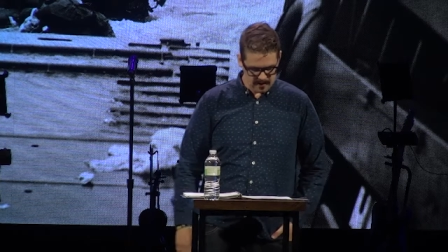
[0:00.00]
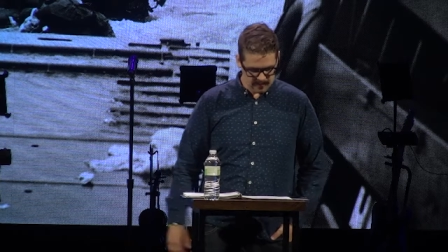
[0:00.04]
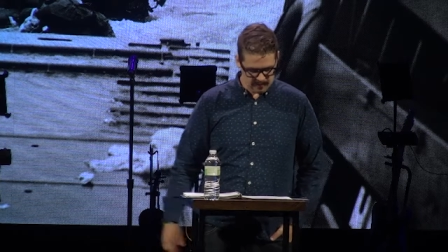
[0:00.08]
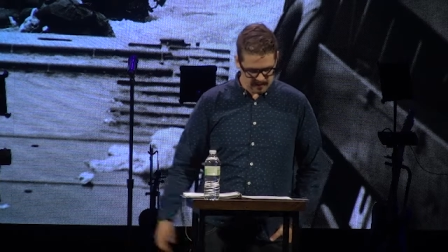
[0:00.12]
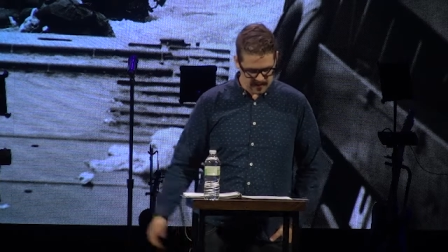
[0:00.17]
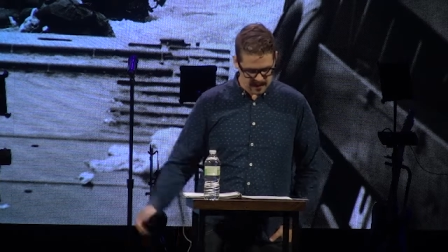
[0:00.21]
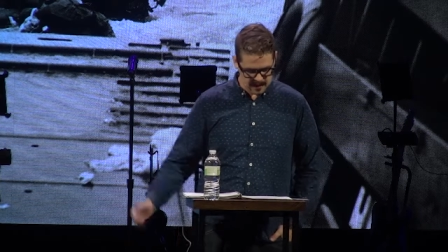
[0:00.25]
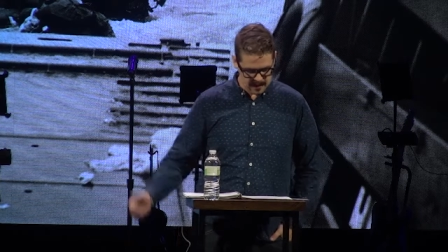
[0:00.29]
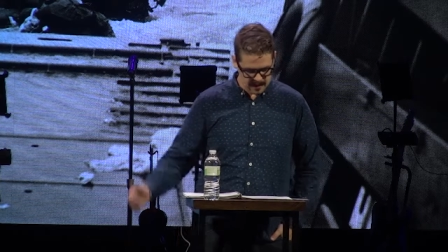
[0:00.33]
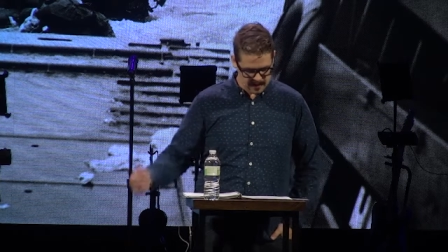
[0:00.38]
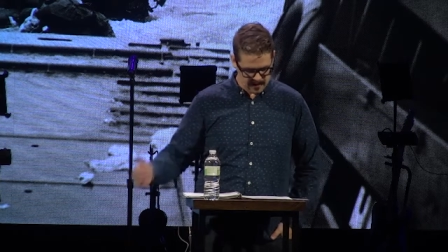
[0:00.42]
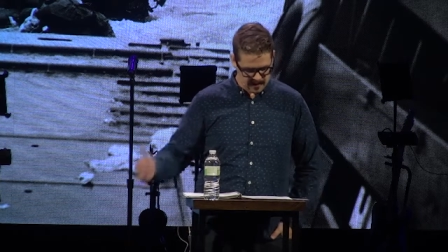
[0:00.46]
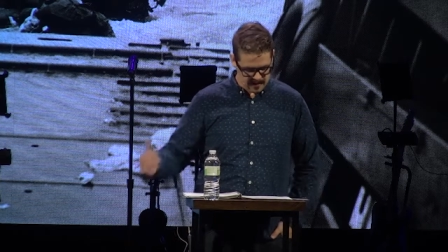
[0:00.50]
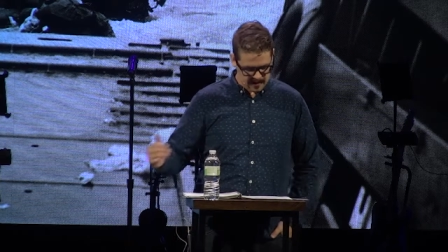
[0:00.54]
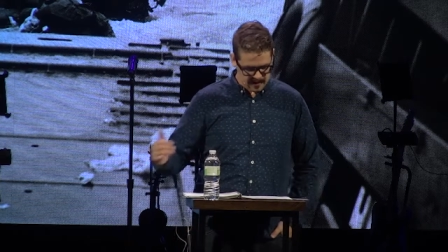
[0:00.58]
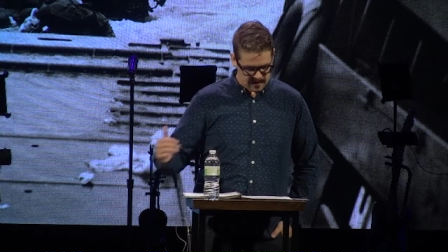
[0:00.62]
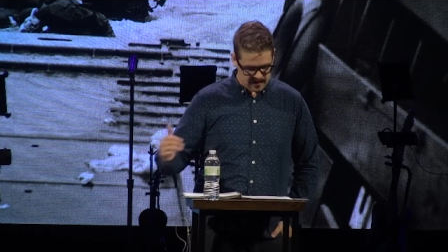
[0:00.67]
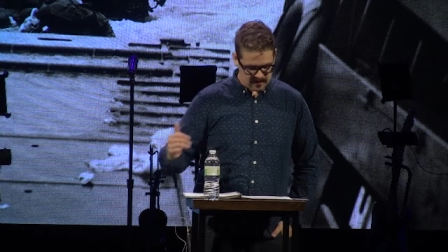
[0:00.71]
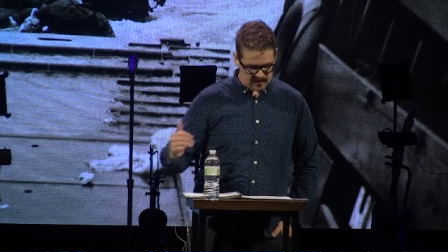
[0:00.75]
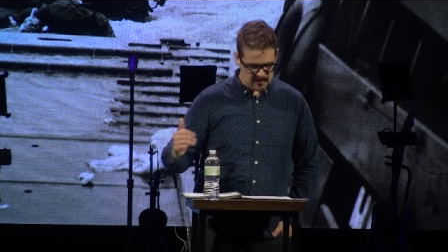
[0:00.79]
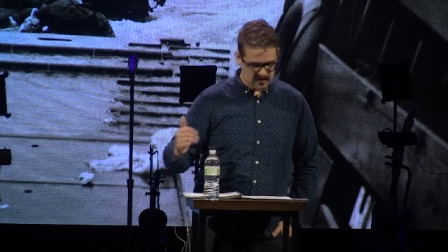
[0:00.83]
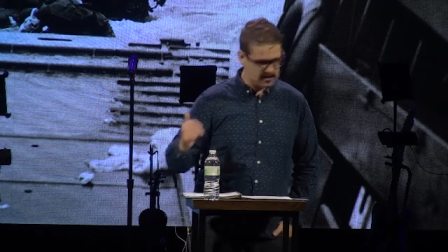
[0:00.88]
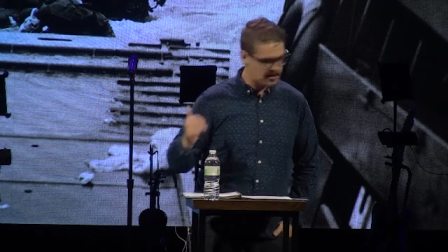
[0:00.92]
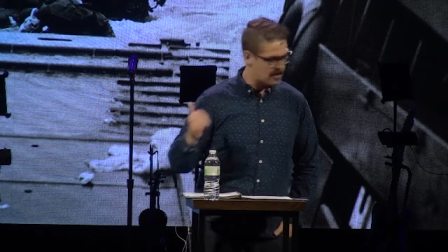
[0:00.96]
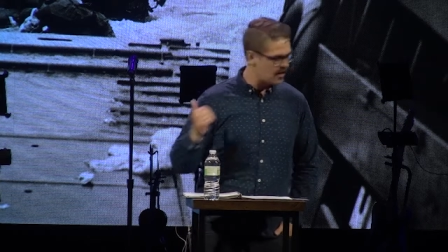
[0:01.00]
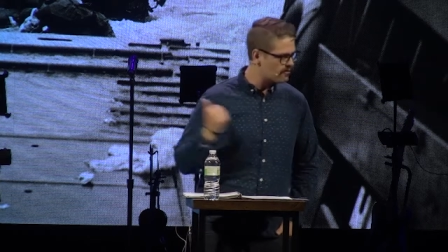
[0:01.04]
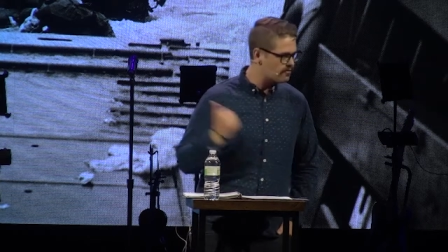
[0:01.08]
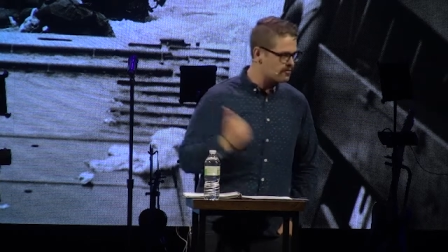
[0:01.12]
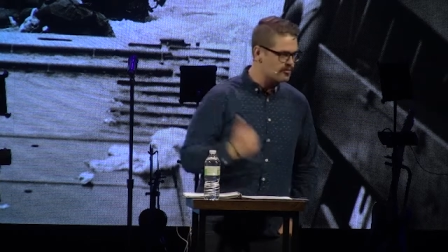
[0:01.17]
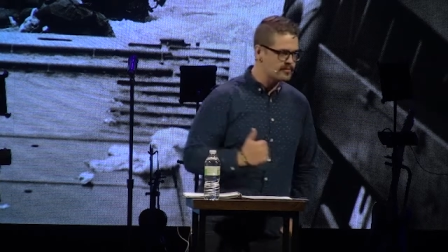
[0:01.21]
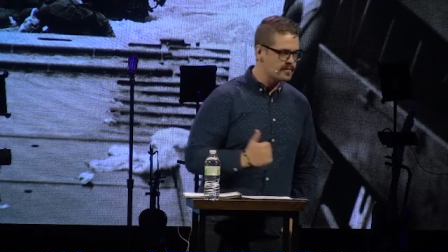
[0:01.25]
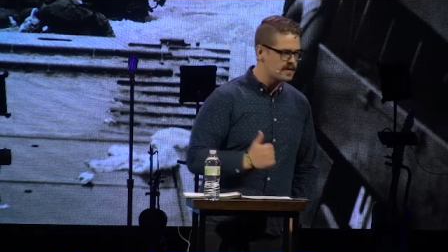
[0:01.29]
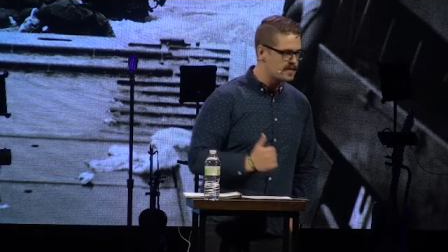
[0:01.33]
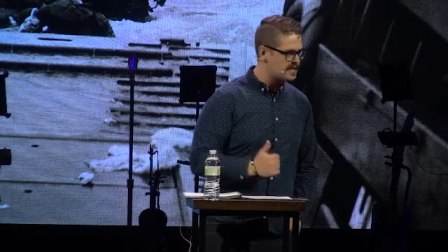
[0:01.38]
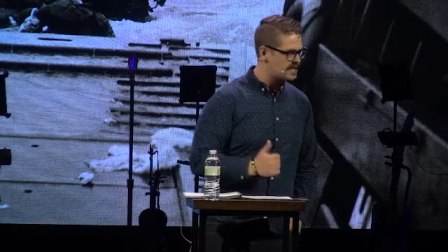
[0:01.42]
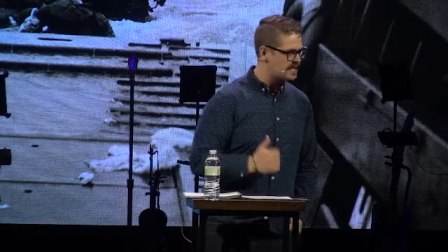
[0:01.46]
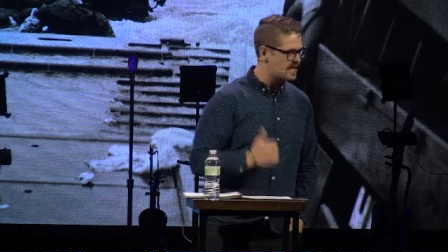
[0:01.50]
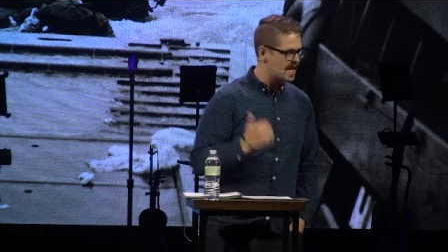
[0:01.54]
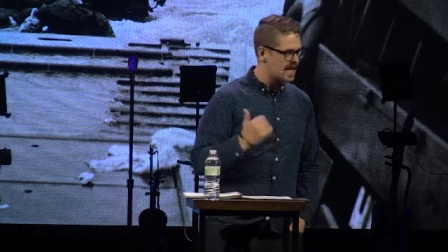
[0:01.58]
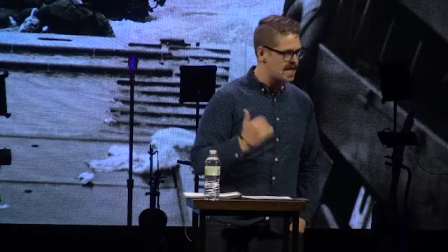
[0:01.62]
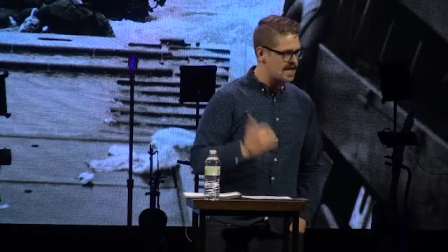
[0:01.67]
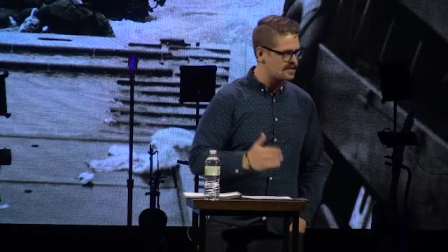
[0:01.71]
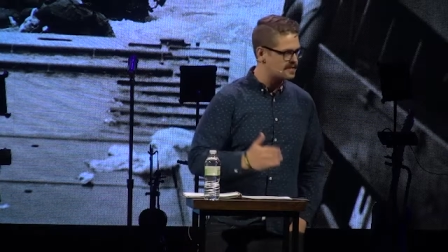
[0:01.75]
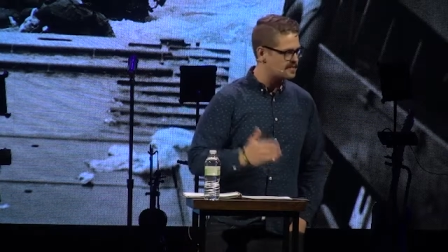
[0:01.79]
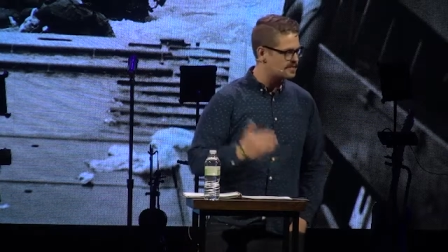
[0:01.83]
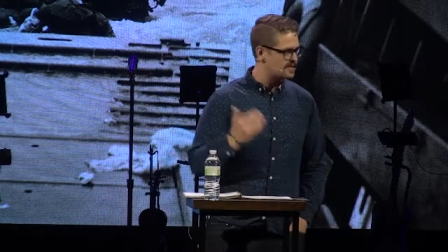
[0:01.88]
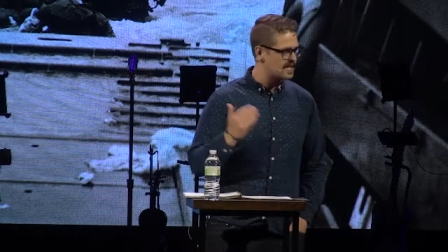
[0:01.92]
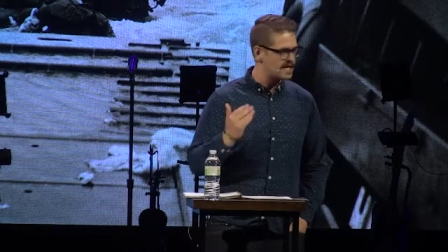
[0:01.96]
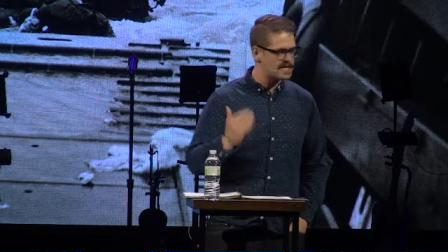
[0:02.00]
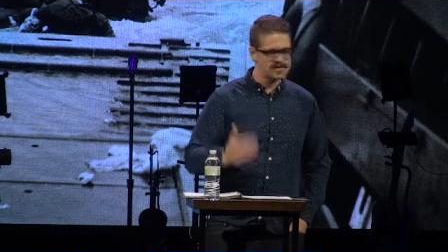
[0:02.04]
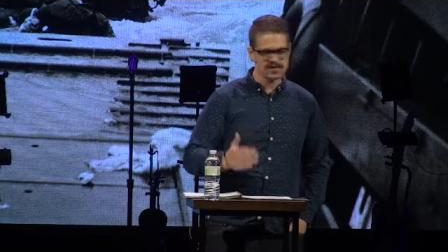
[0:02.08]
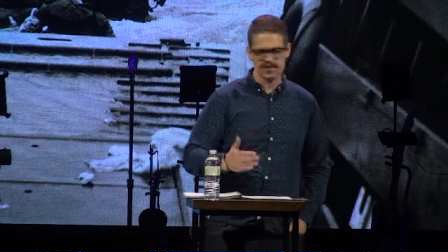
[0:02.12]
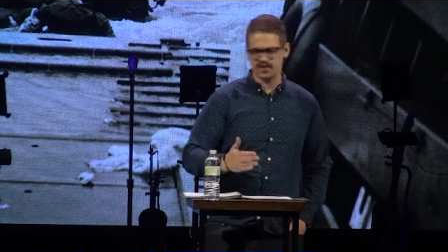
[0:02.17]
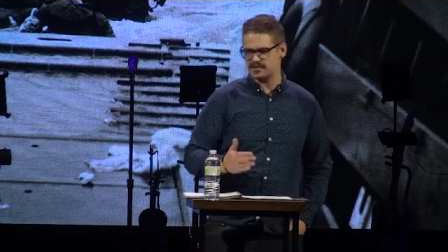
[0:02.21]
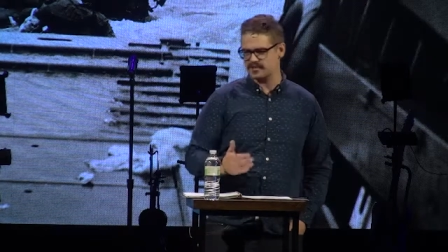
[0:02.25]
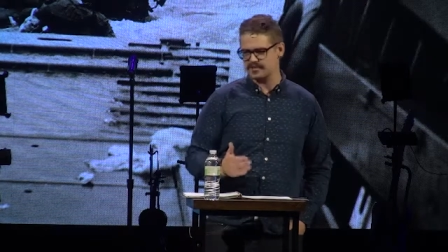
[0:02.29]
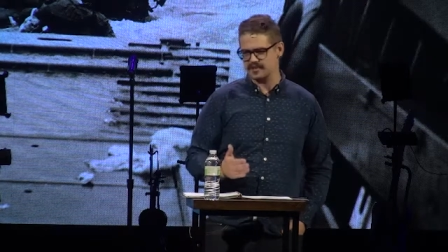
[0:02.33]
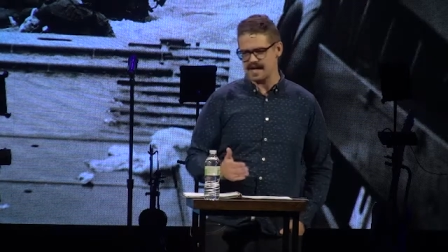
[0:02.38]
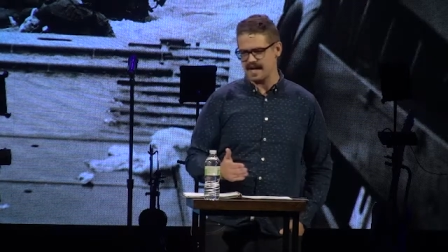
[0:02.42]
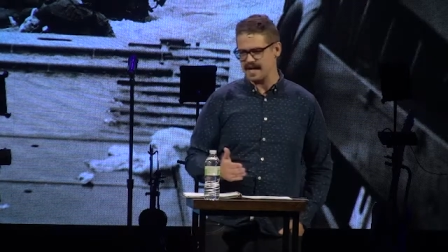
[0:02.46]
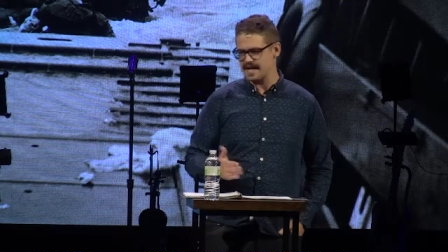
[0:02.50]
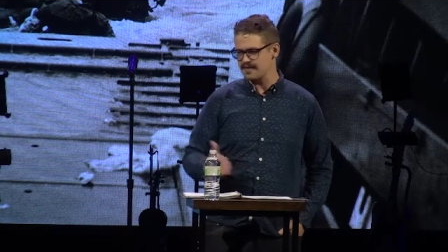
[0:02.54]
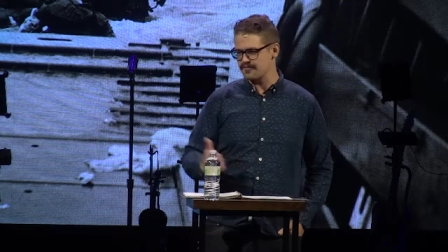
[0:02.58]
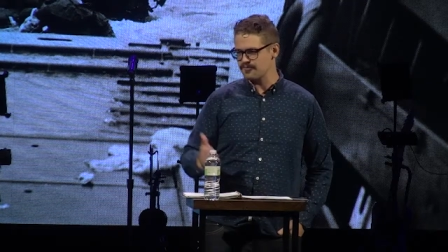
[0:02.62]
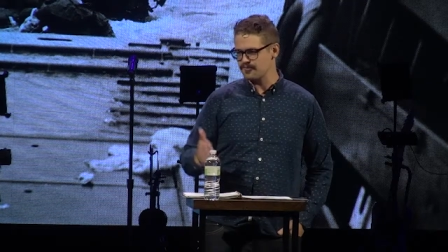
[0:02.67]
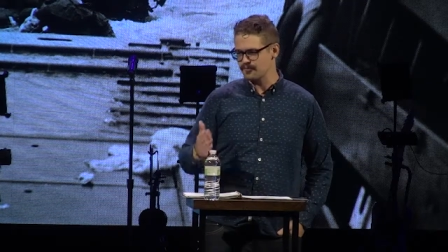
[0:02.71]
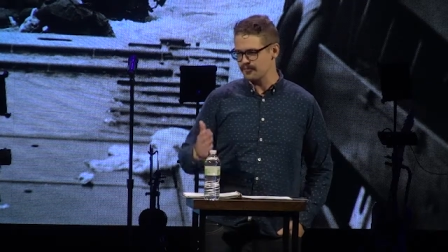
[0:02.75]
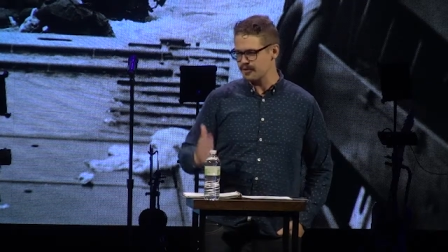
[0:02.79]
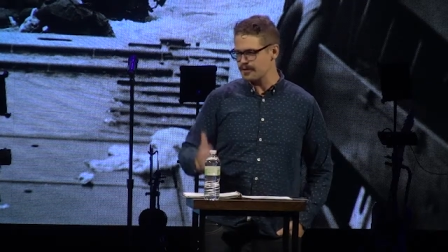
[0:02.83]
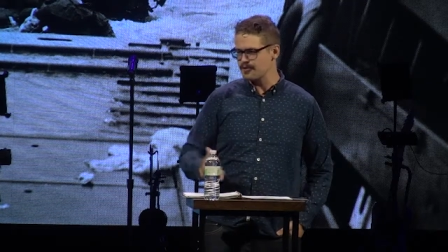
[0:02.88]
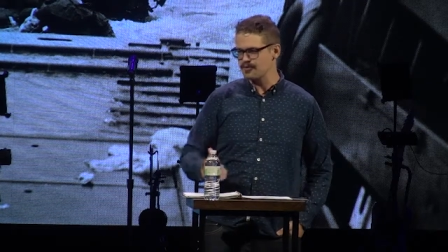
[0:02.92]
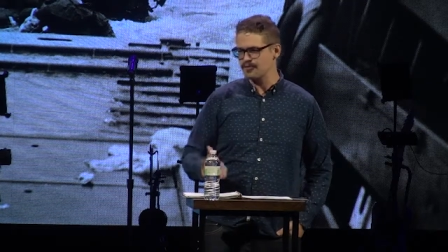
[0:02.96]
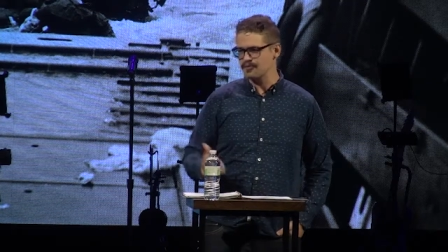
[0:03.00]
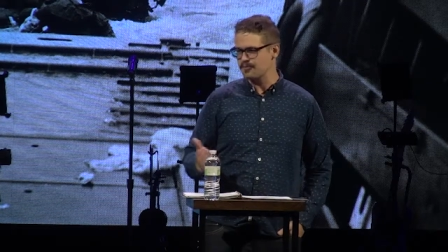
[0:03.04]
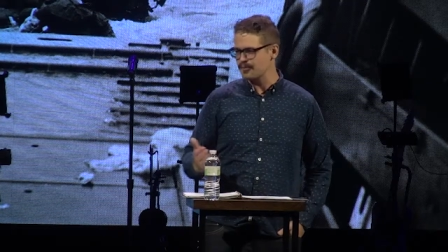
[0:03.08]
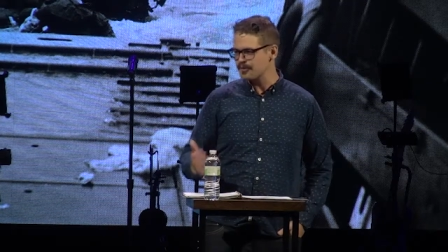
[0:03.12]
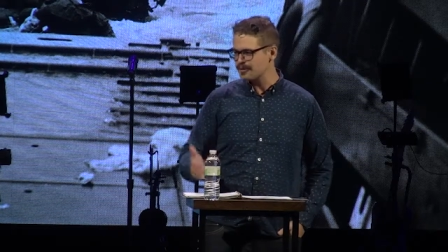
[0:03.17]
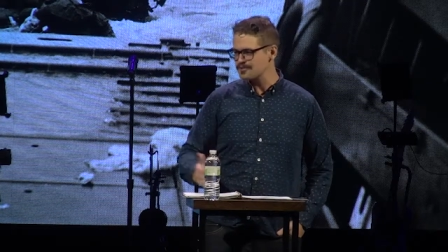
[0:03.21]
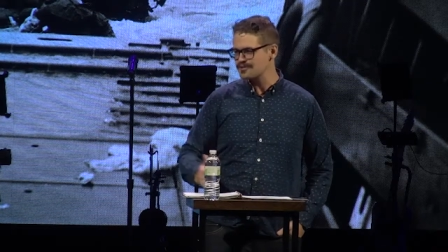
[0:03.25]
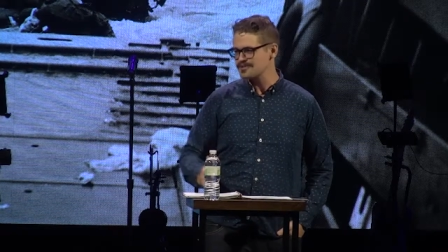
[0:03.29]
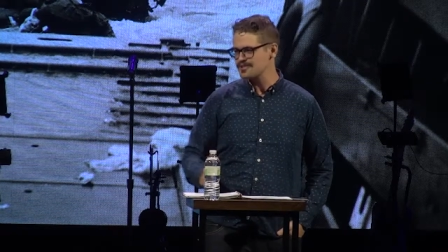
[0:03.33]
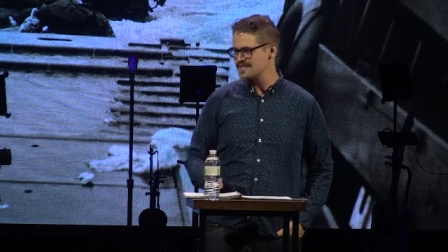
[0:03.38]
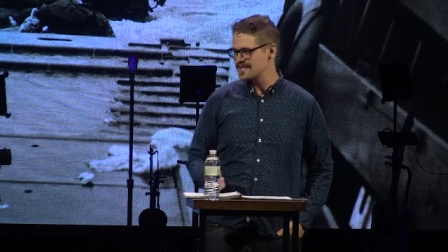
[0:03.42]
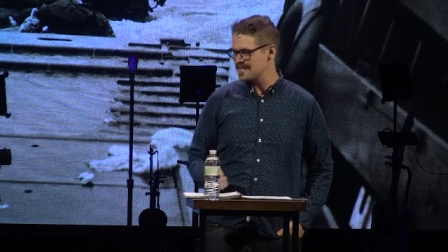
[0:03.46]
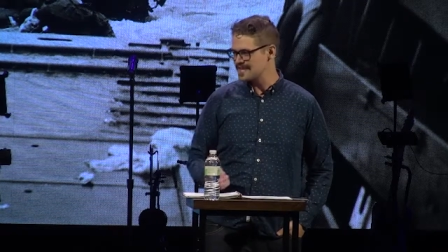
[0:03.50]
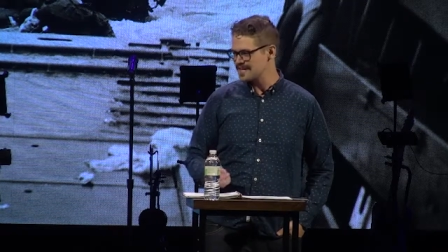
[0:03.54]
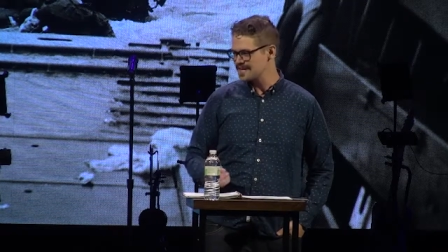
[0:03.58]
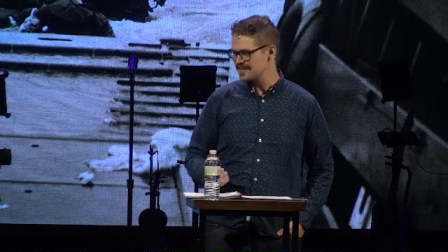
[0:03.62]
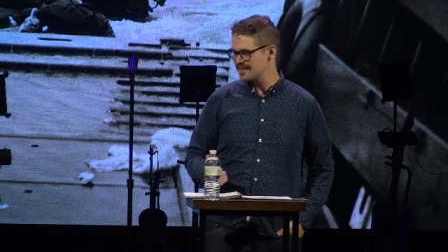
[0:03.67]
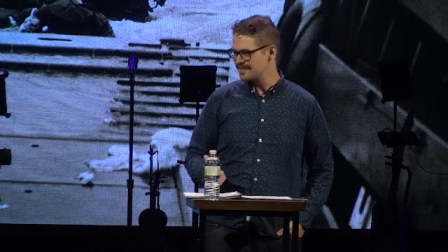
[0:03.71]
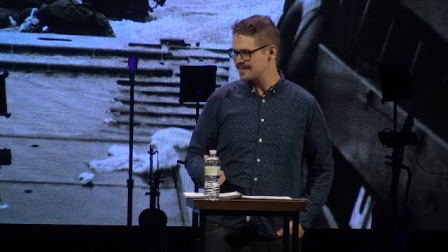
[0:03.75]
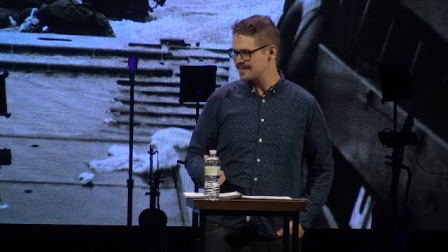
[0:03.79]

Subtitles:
But government can't legislate real mercy.